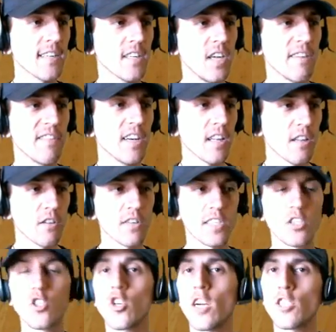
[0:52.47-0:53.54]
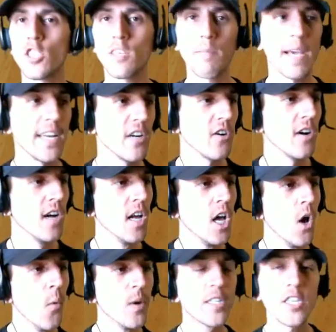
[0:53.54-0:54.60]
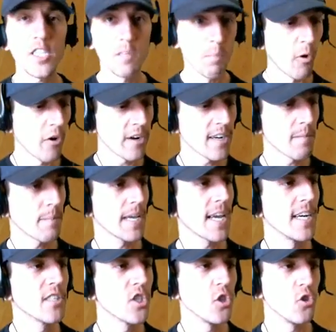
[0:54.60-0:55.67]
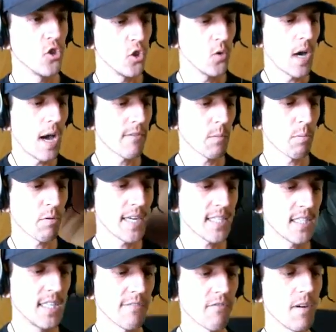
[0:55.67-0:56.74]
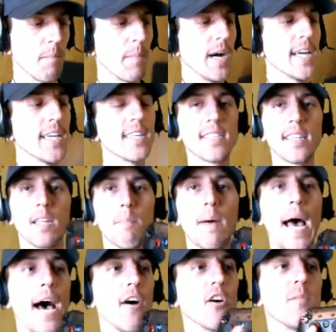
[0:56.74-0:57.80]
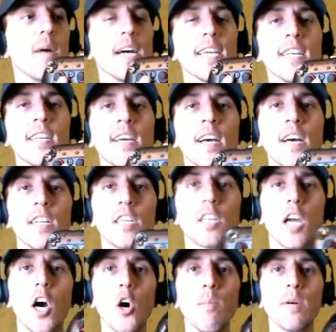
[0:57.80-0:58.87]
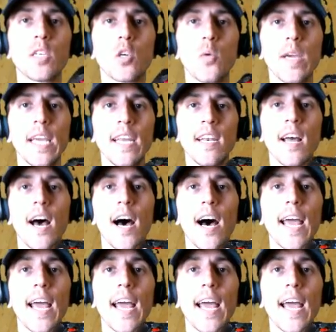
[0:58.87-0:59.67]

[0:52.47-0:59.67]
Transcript: You have a little instruction manual, which is important because you do have to press different buttons and the power button to go between uh,